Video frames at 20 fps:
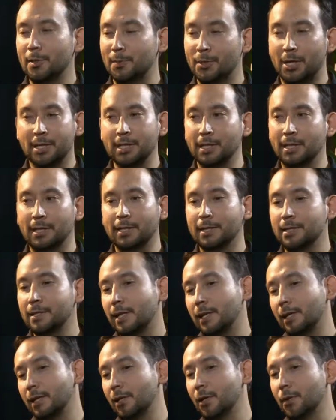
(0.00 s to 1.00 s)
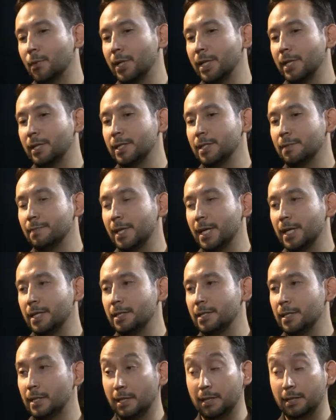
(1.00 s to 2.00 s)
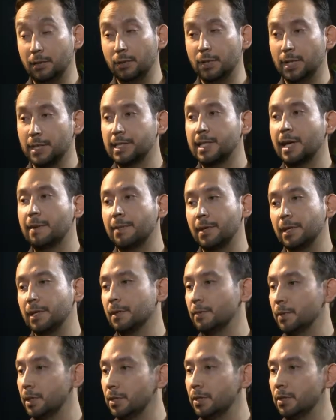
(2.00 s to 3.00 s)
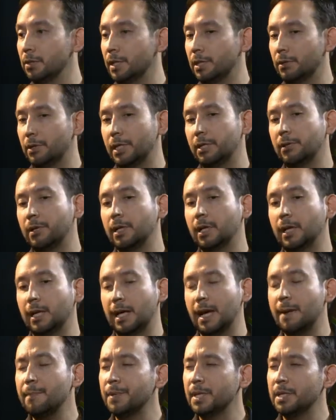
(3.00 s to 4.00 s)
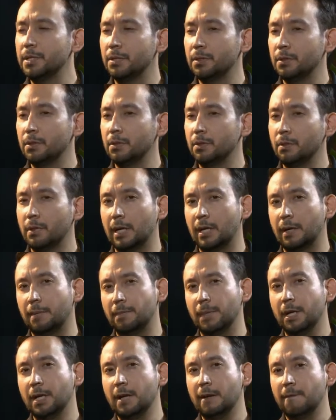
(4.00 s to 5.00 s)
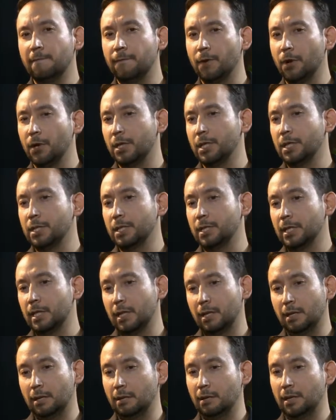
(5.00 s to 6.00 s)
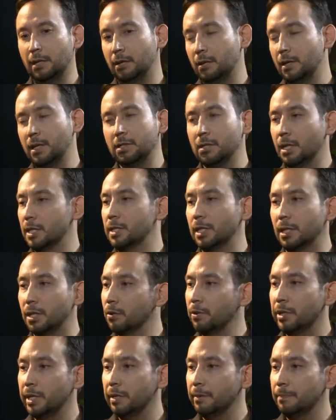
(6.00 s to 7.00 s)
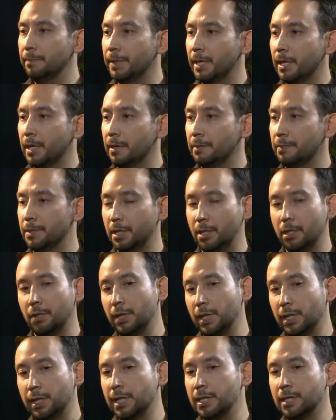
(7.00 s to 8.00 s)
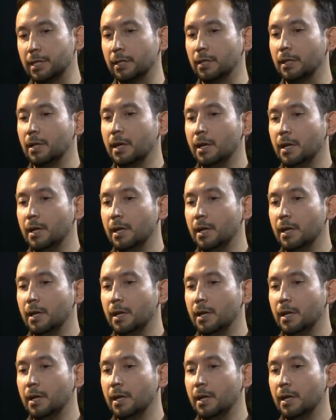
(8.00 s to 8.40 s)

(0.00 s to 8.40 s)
surprisingly, there's no one in this space doing the same thing that we do. There are companies who focus in things like security, security testing.